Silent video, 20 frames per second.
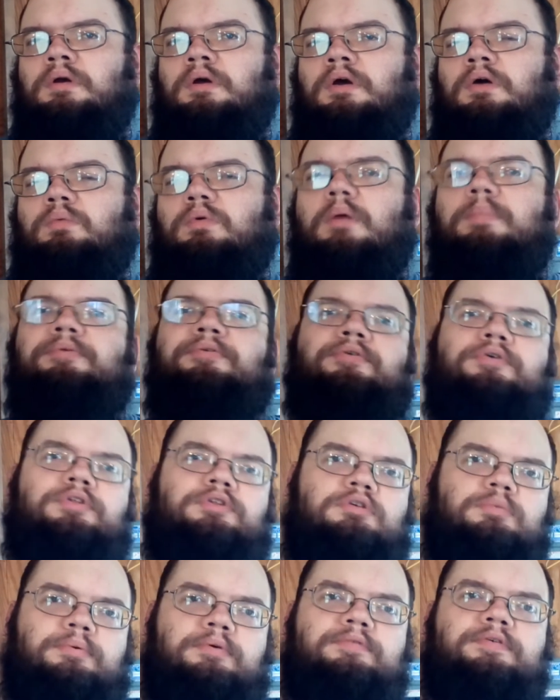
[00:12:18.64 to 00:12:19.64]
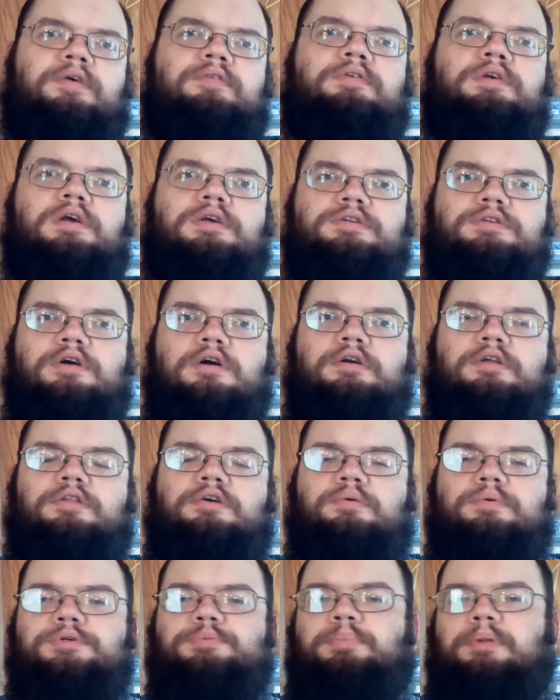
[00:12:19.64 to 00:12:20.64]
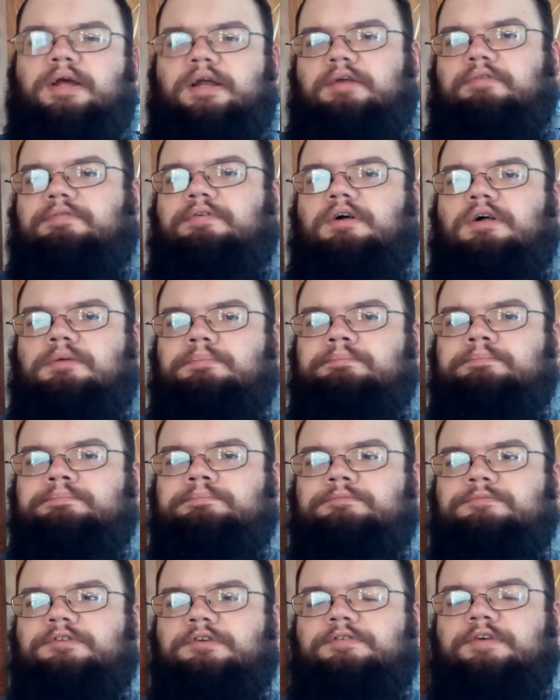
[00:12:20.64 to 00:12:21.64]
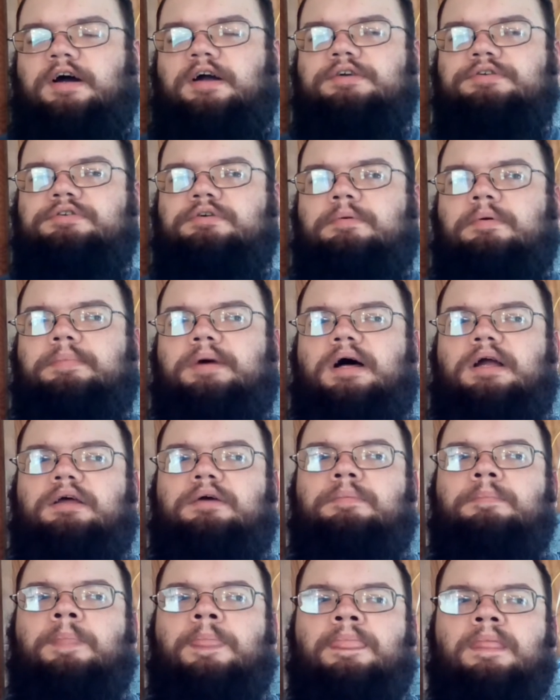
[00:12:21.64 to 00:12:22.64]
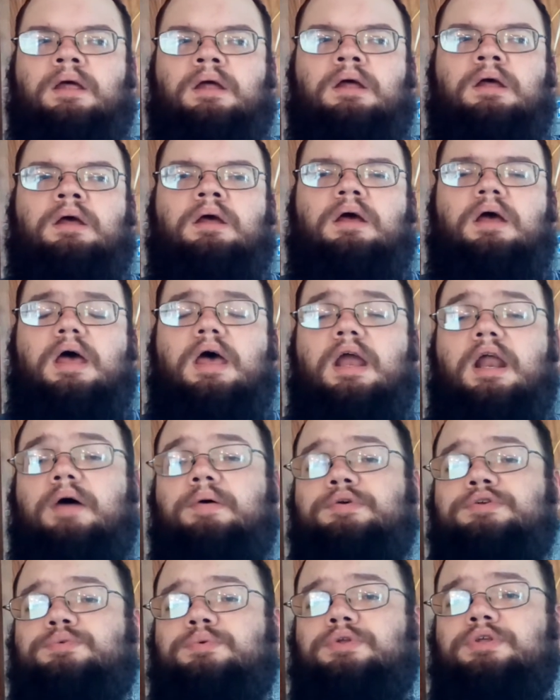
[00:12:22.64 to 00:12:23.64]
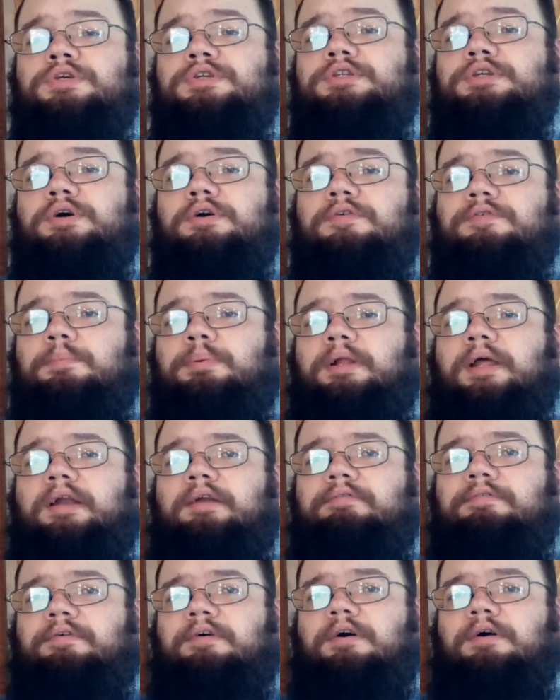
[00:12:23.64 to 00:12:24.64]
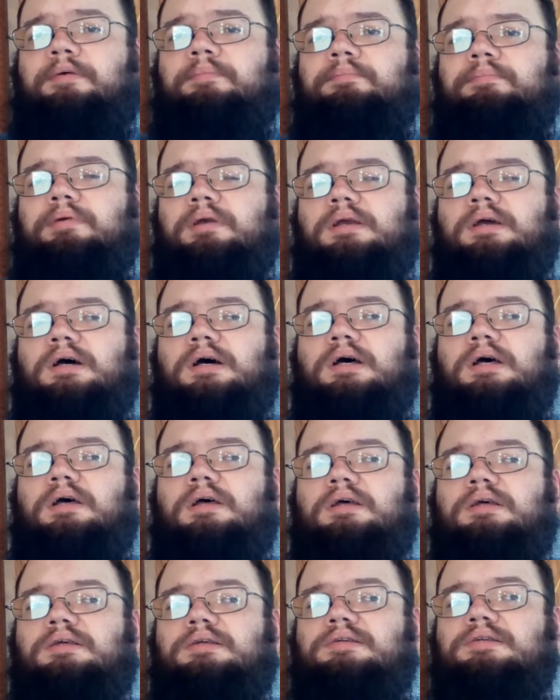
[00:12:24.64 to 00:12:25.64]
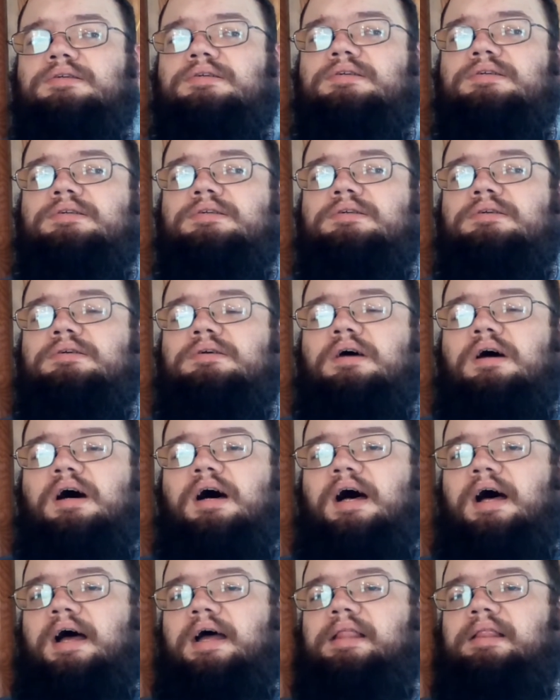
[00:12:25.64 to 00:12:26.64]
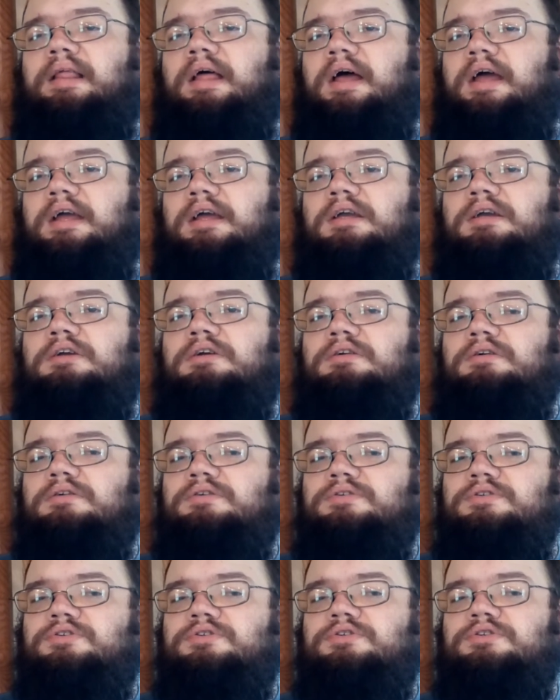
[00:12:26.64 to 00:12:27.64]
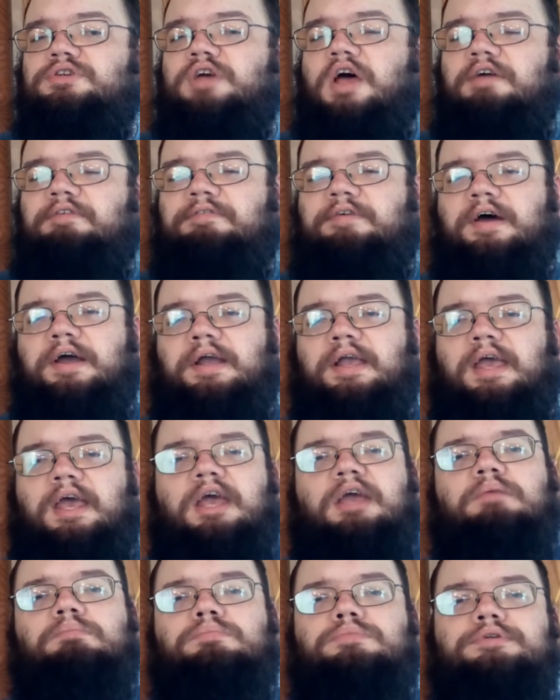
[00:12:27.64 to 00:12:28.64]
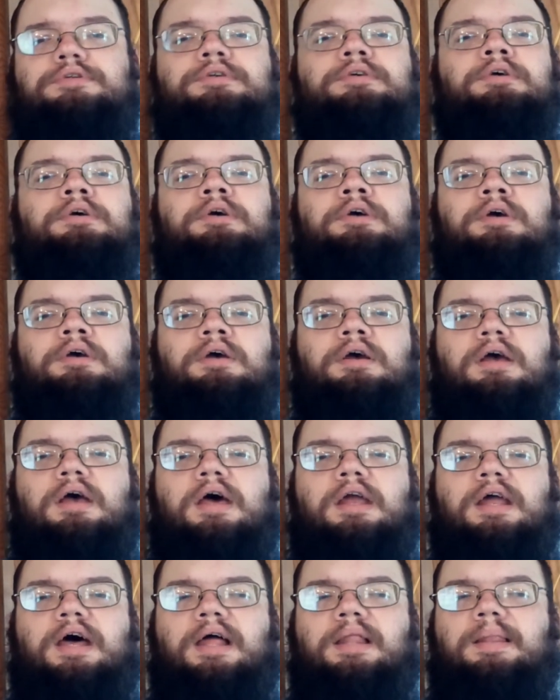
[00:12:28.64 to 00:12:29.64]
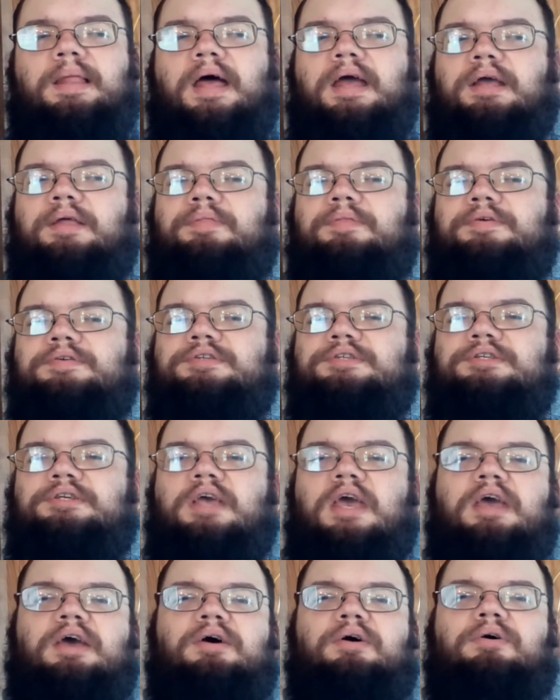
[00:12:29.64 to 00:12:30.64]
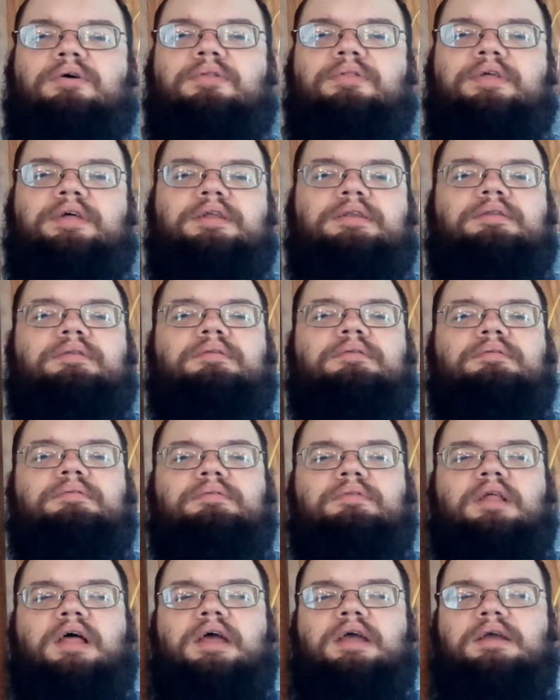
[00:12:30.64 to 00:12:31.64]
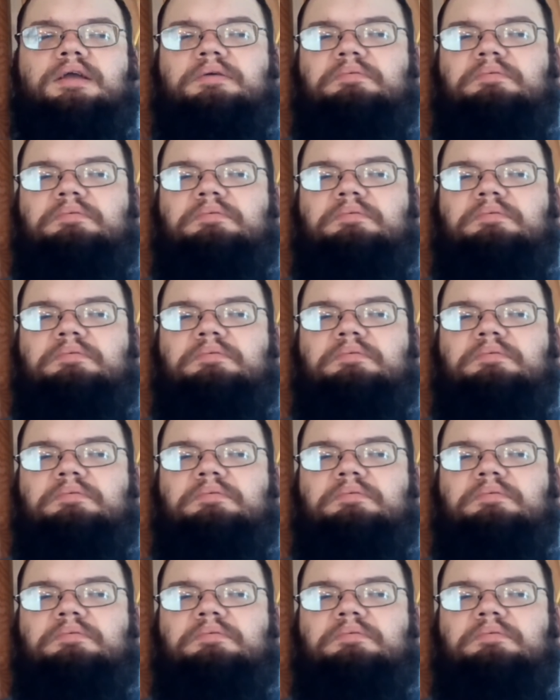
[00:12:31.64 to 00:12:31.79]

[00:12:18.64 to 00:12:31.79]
Well, before the 2.5 Kickstarter, there was Planetfall for Firestorm Armada. And I was really stoked for Planetfall, because I like sci-fi games, and I like the scale that, like,